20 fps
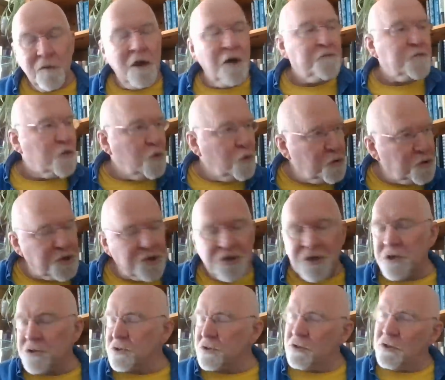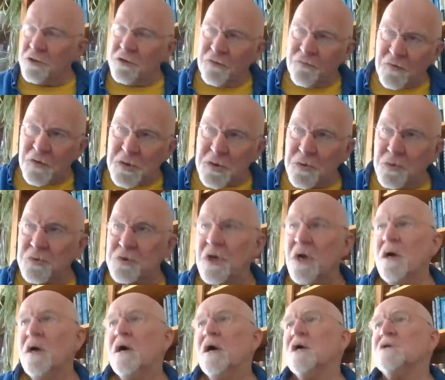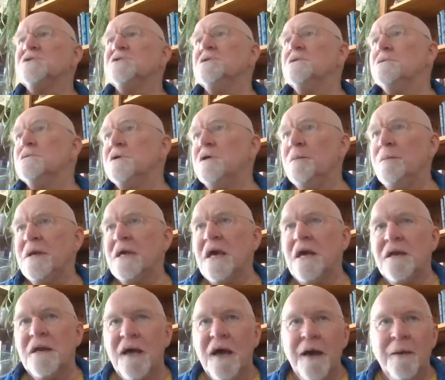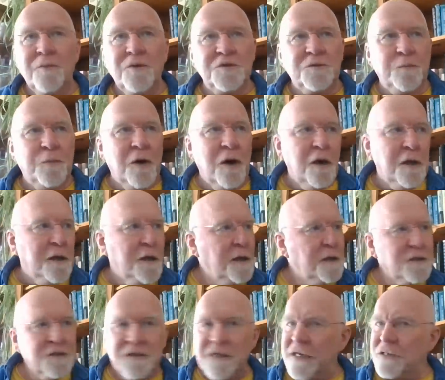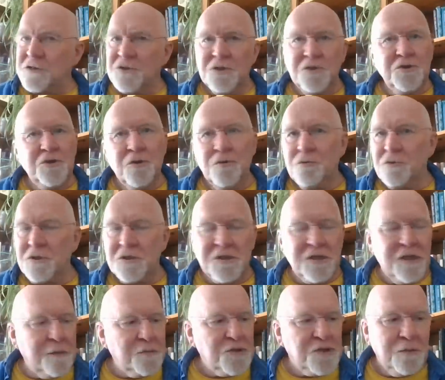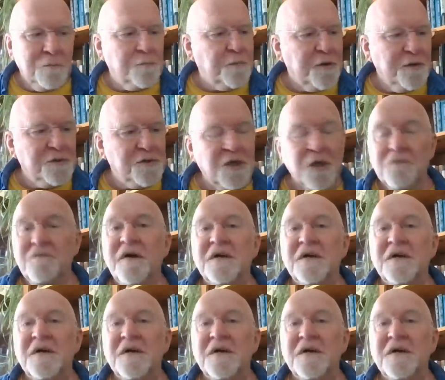Of course, certain individuals are still going to be getting hammered by Saturn, Uranus, Neptune, Pluto.